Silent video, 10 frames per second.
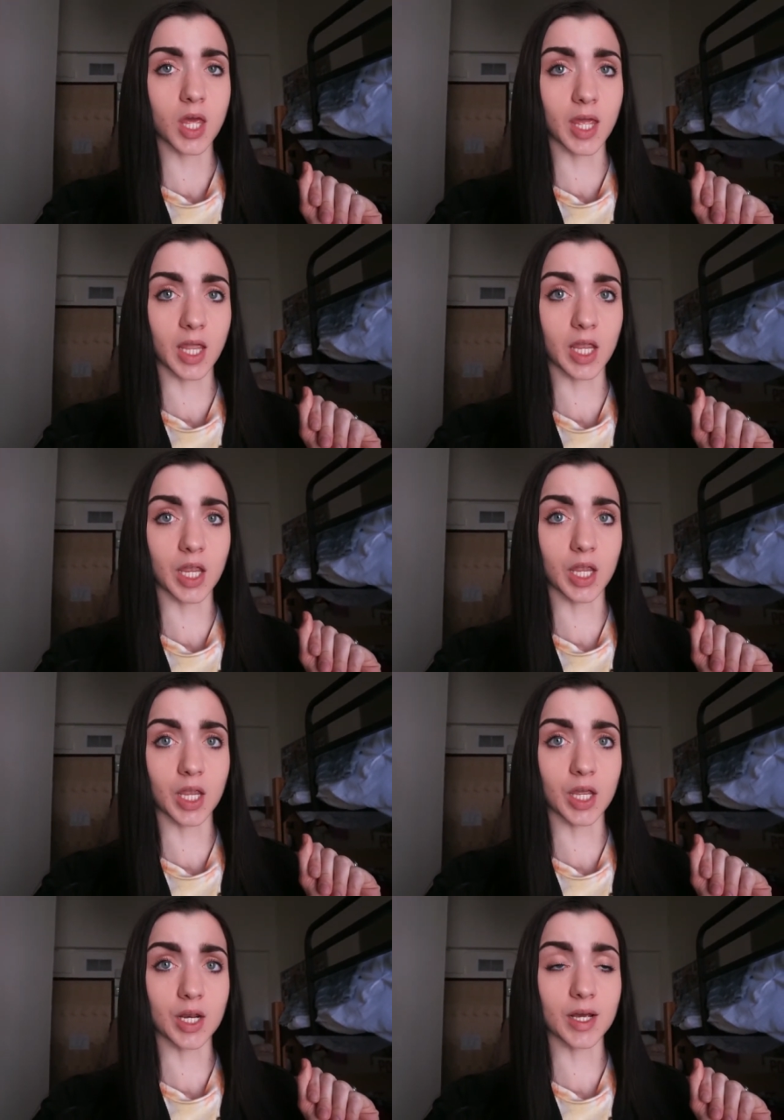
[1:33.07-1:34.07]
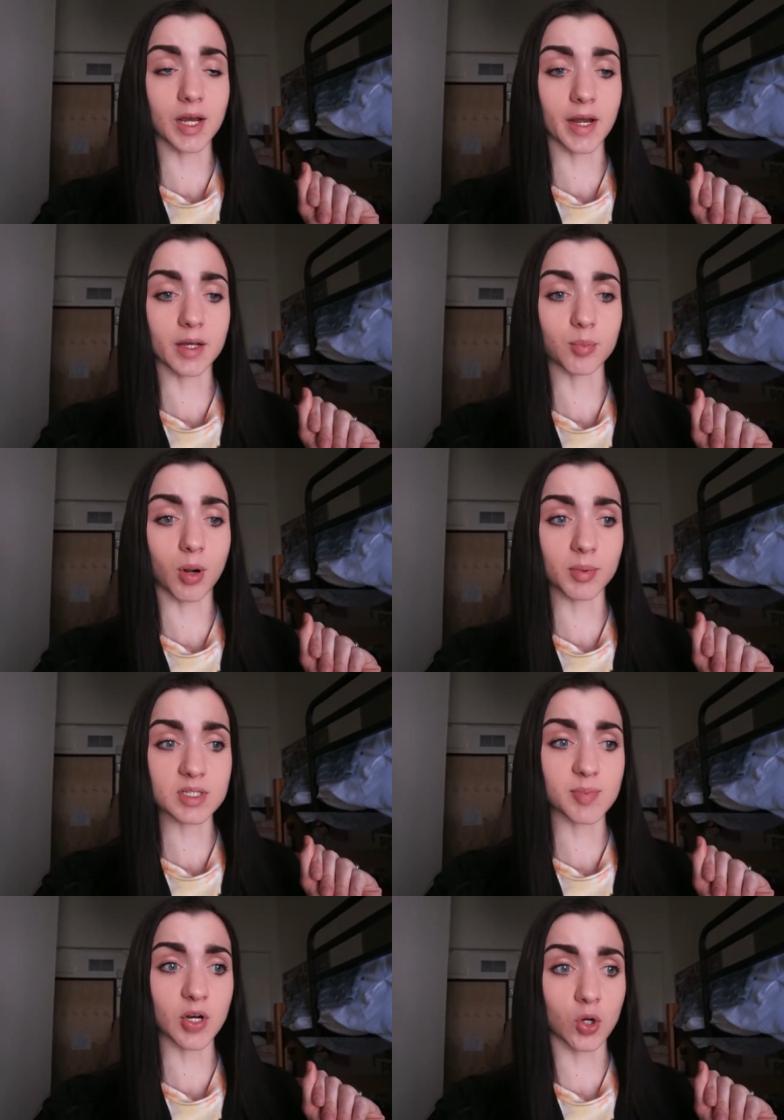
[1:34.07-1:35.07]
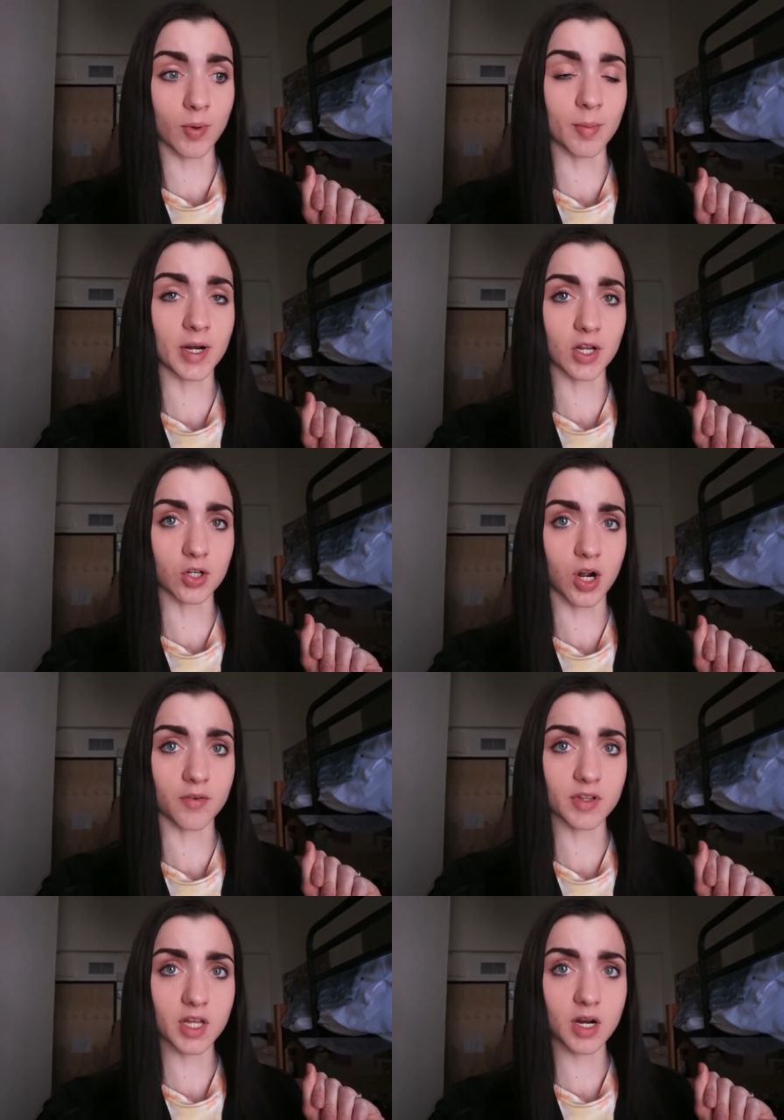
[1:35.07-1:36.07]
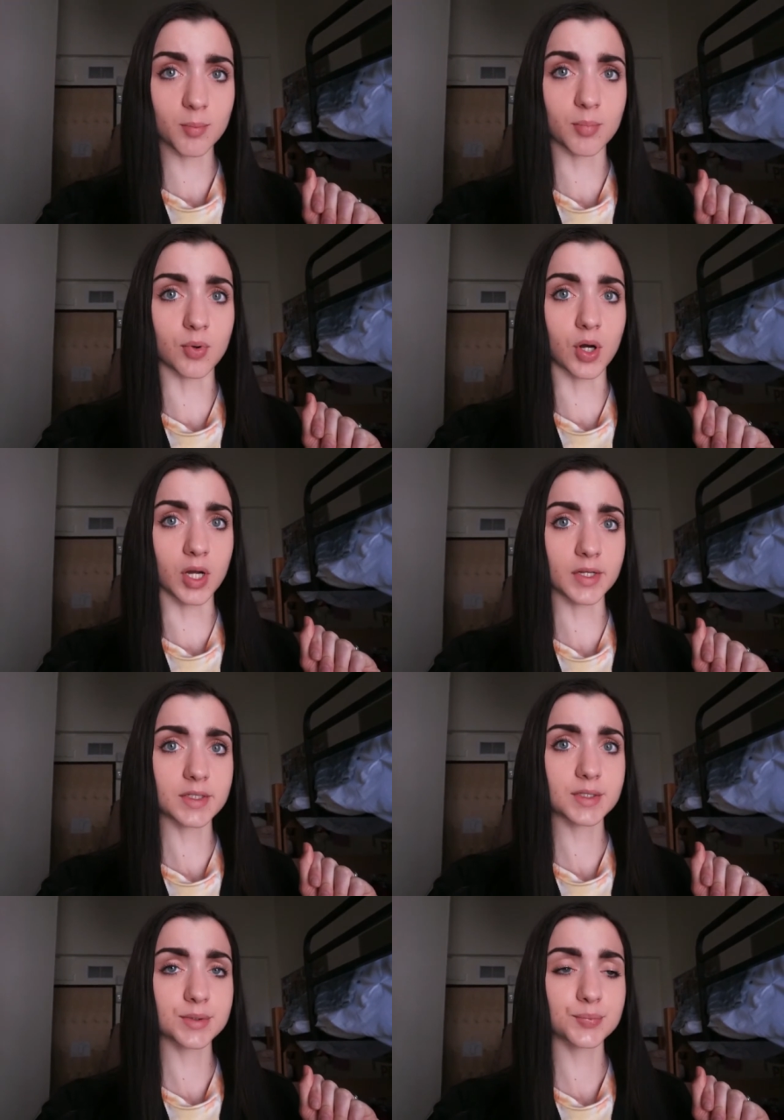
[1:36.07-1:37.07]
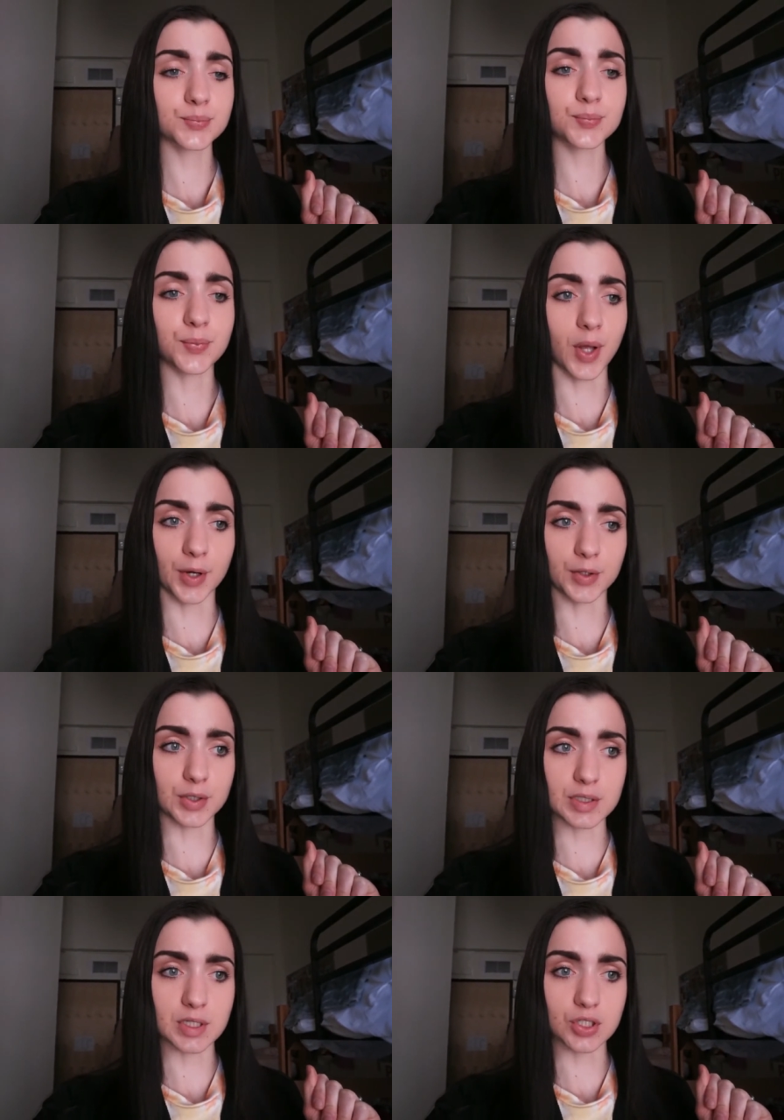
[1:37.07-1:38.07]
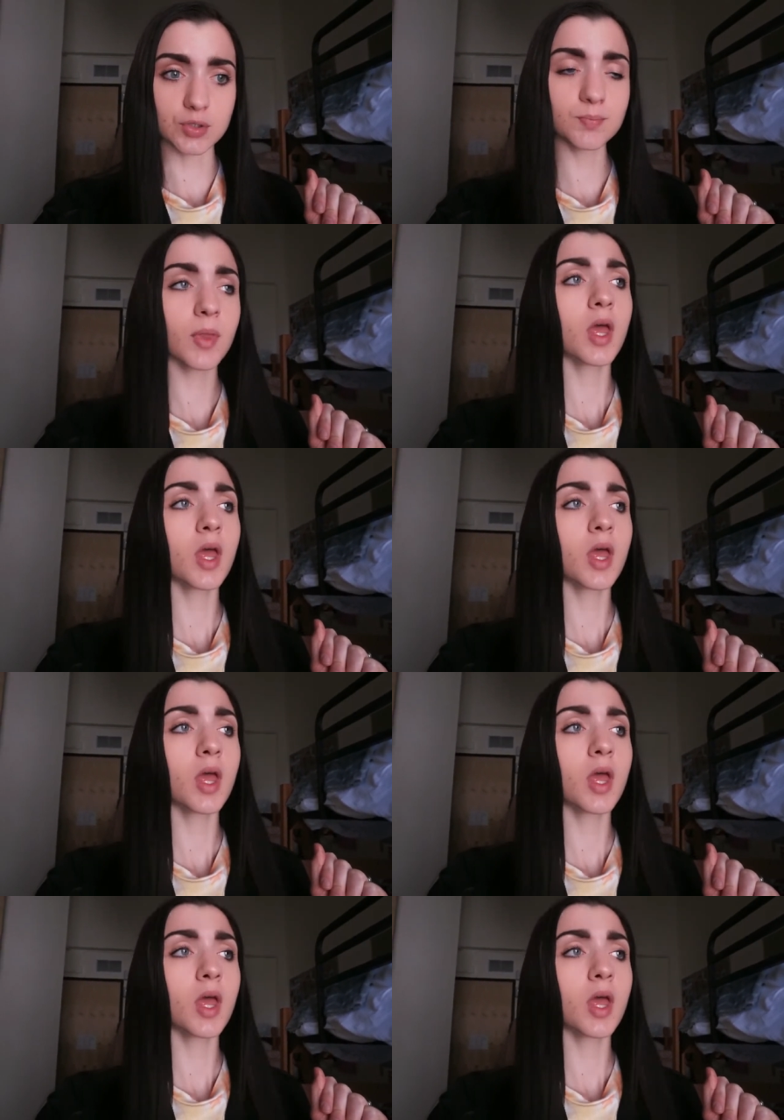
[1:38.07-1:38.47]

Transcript: and I could probably spend all my money on coffee there, but not a good decision.